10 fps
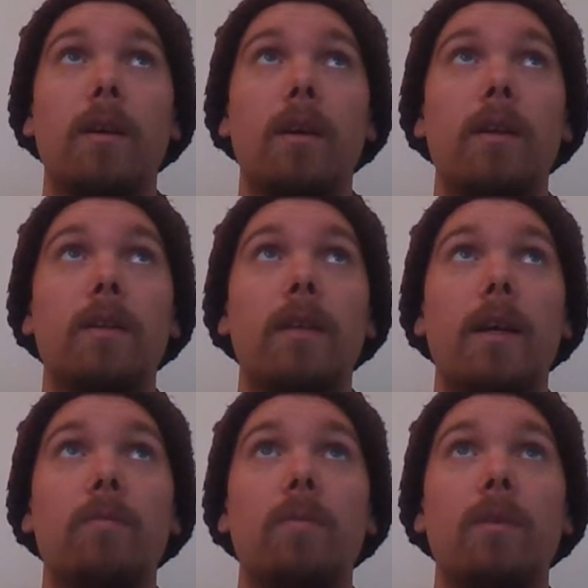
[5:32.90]
And
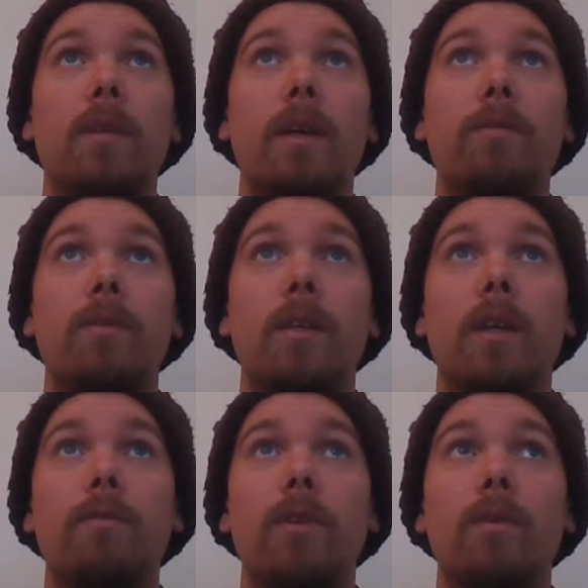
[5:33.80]
that will never
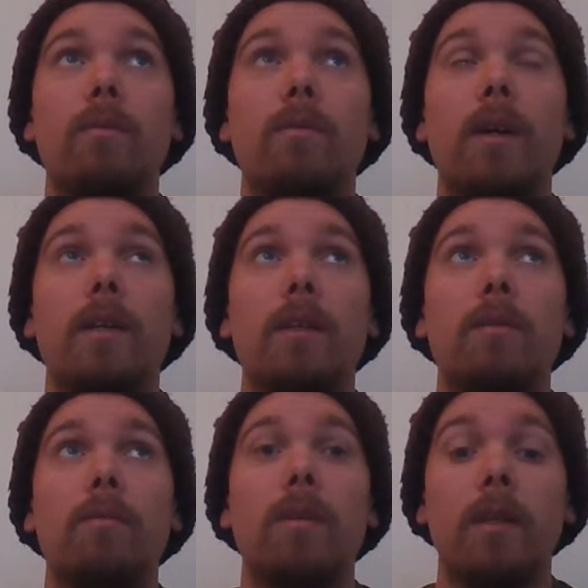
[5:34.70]
give you any
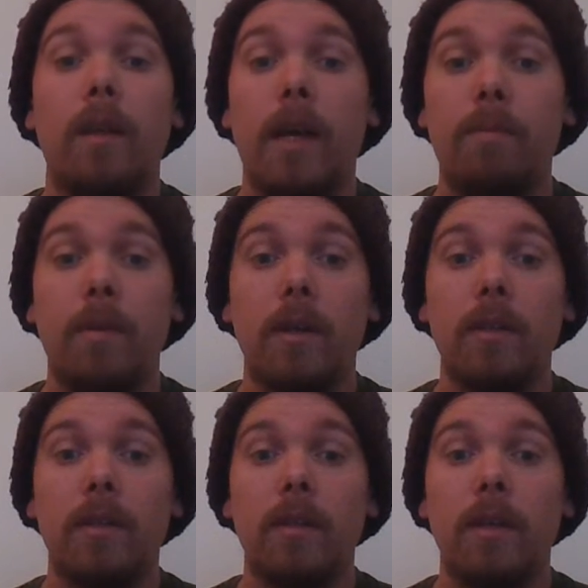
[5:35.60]
real
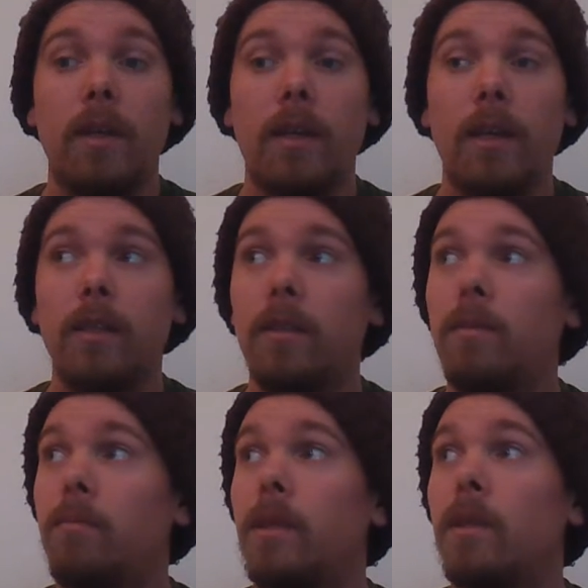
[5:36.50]
happiness, I guess,
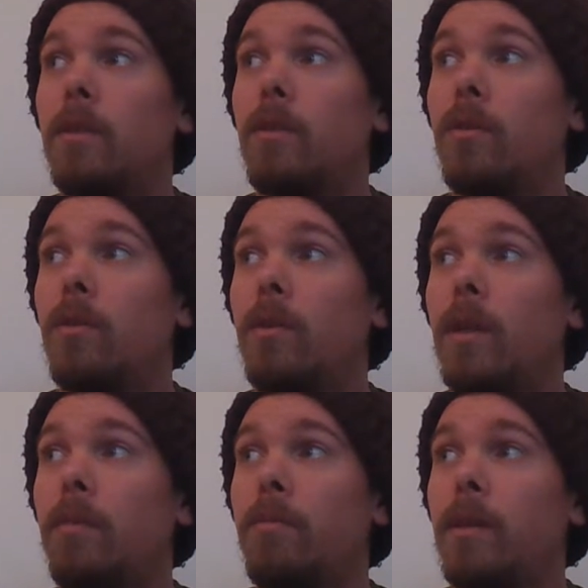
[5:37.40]
because you're doing
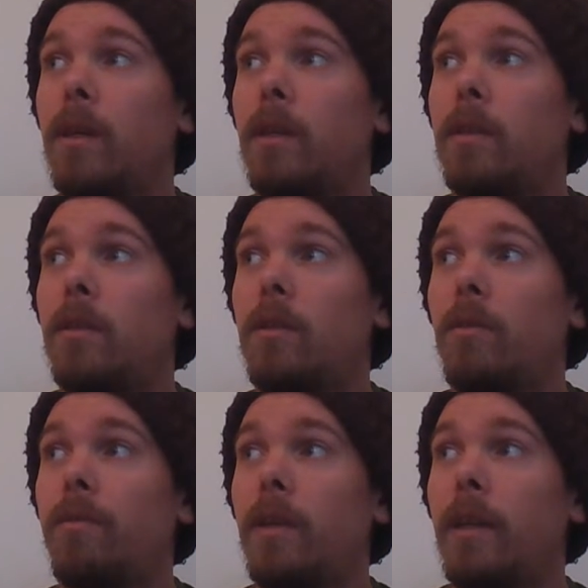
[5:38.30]
it because you
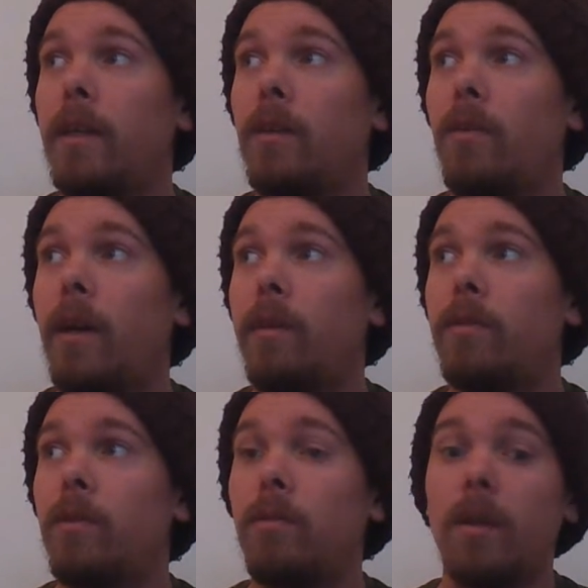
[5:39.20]
feel like you have
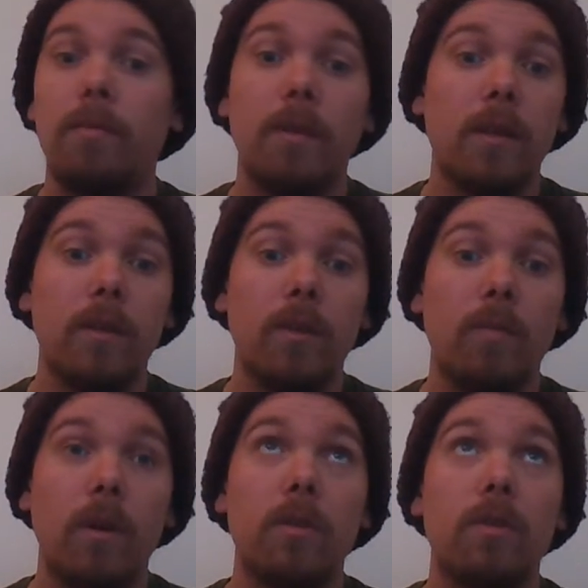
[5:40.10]
to, not because you
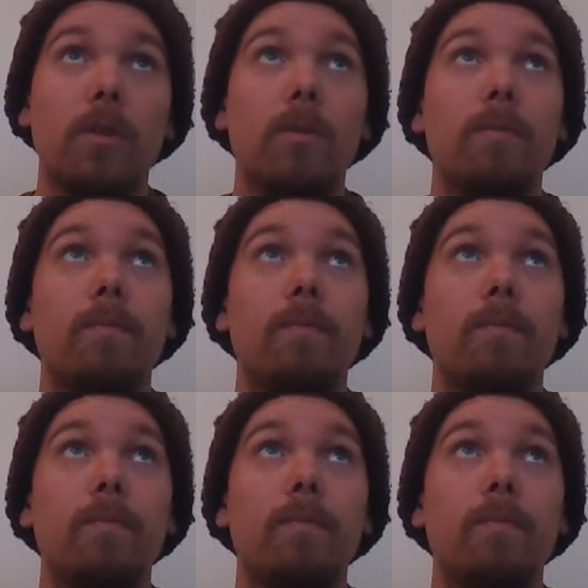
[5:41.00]
want to.